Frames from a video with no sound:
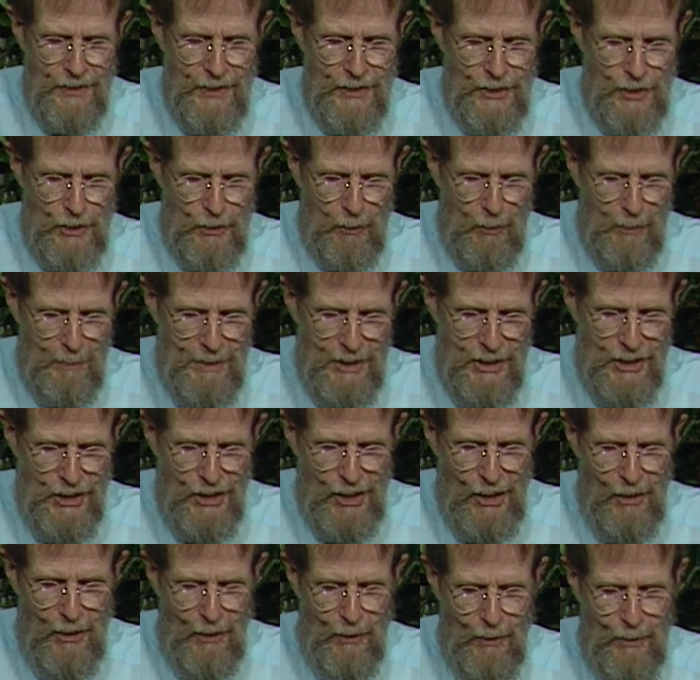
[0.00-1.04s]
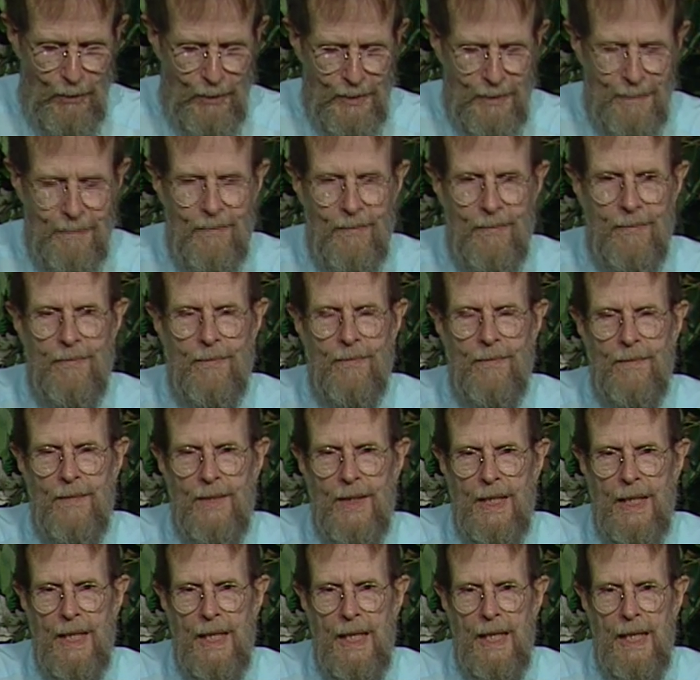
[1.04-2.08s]
that will be shown
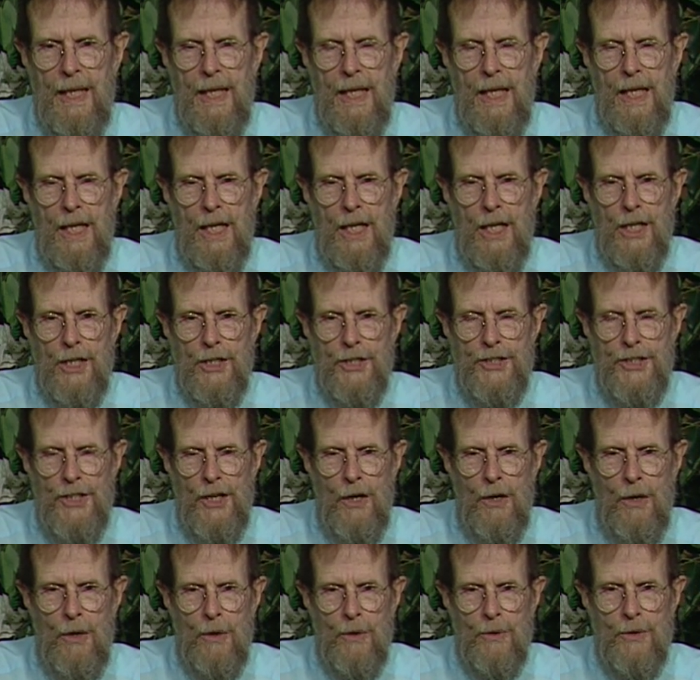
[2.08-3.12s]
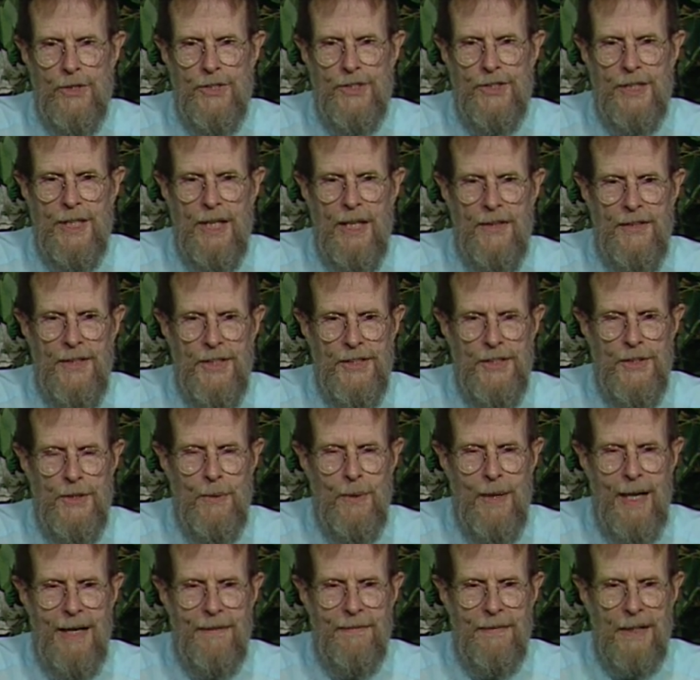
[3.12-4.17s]
shows that you
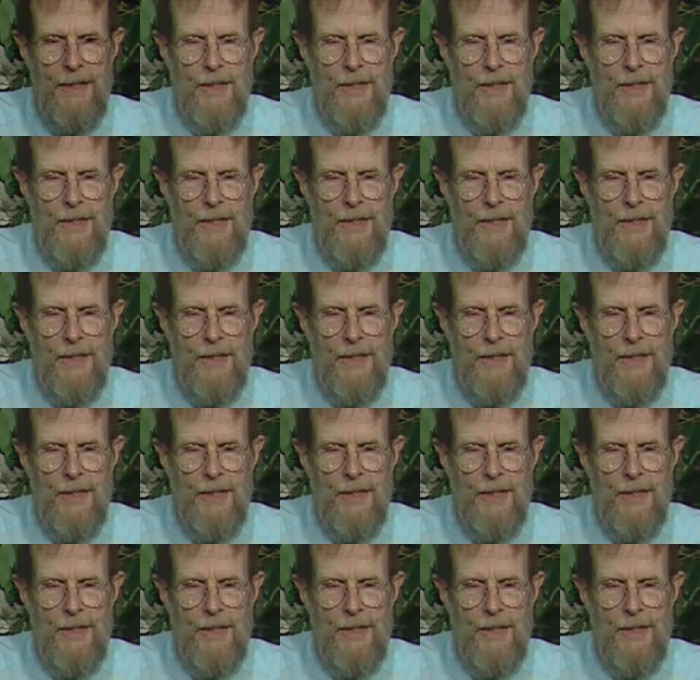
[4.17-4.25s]
have a